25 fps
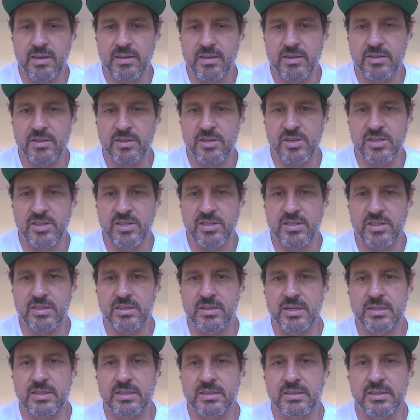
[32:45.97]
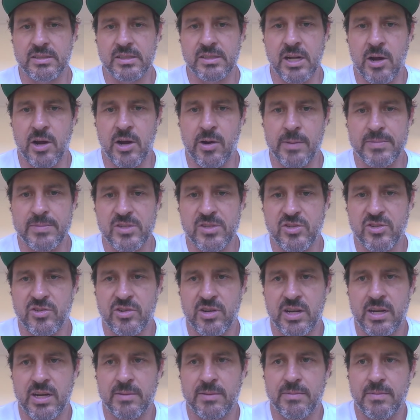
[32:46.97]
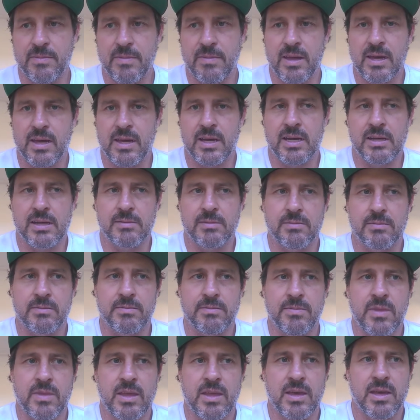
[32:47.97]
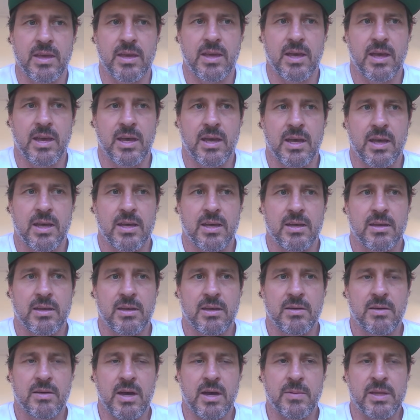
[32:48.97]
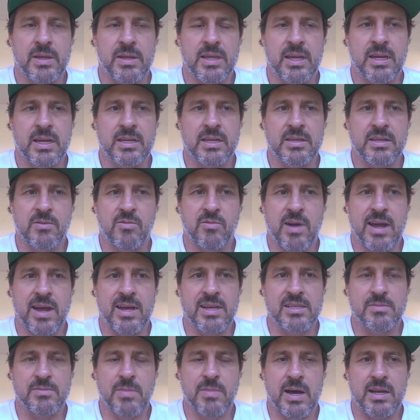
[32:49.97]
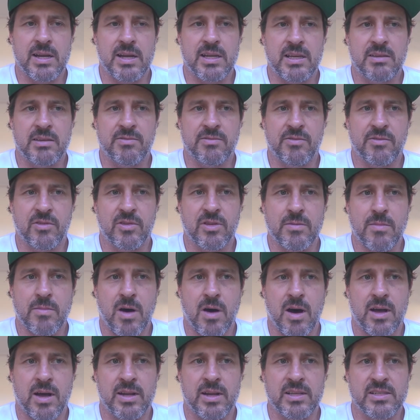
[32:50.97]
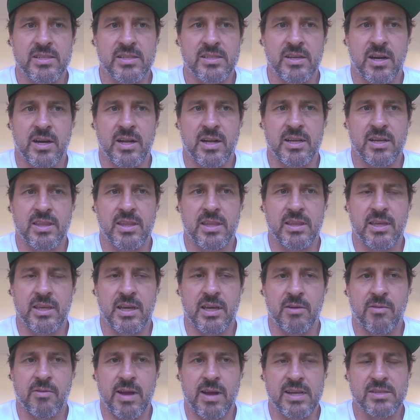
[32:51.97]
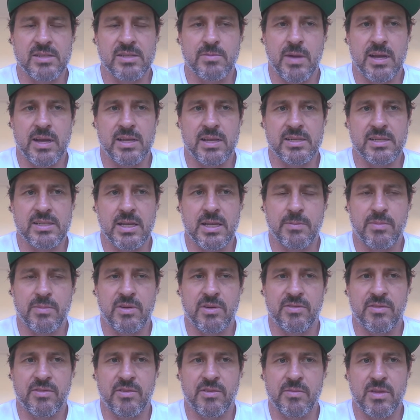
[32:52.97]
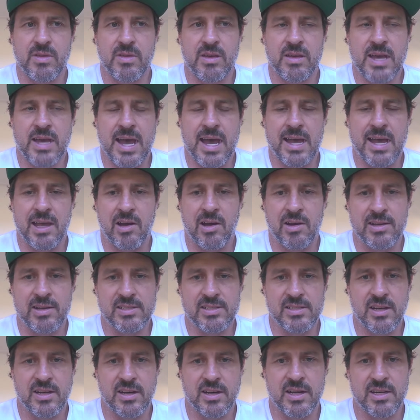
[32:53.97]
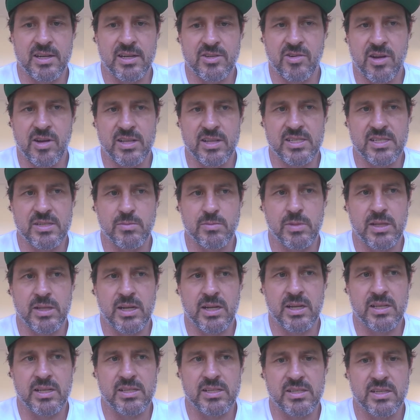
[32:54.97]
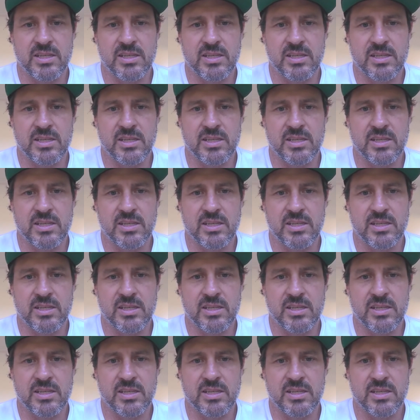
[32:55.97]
Just, upstream. I mean, they need to raise money for the mining side. I think they're going to raise money separate from the AI side and try and split it.